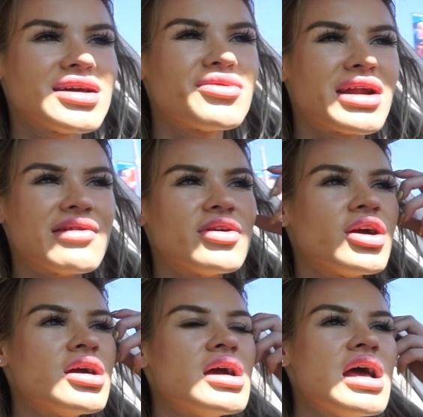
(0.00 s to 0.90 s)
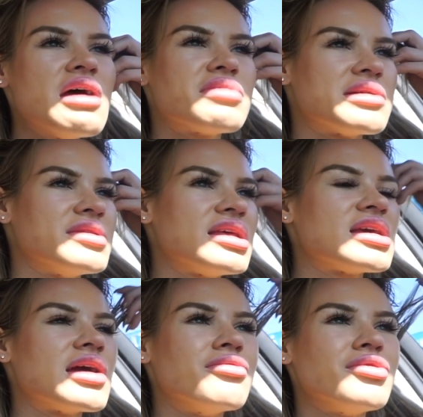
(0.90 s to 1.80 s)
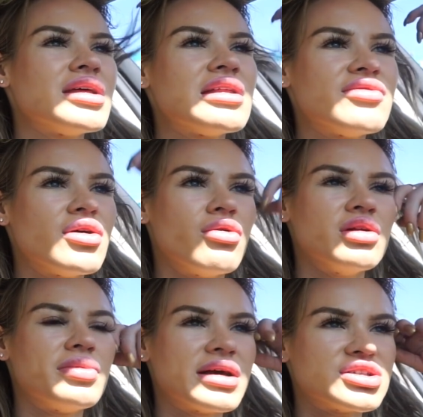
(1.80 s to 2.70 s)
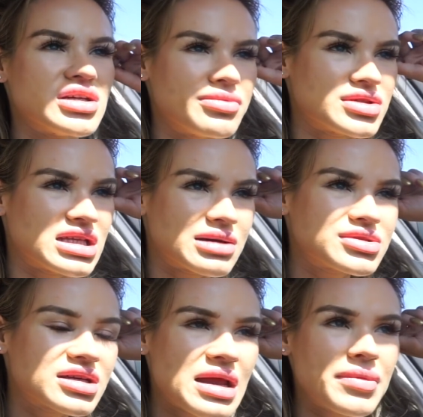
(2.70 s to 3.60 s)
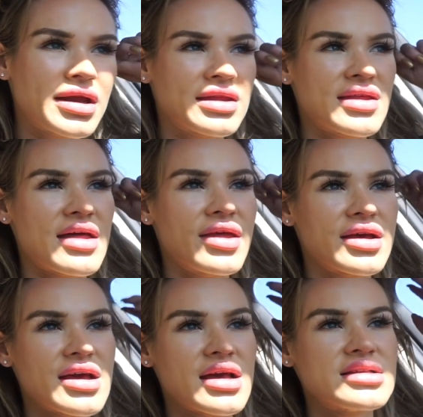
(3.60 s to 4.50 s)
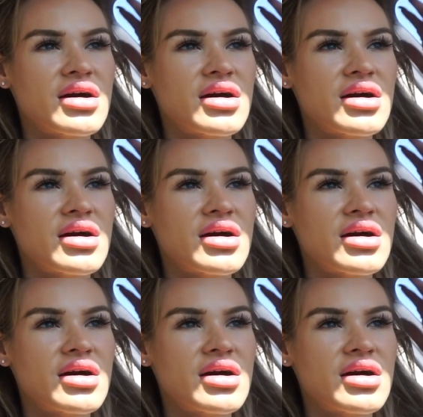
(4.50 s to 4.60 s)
whatever, but I'm thinking I really love the Olaplex shampoo, so I think I'm just gonna end up getting that. Like, it's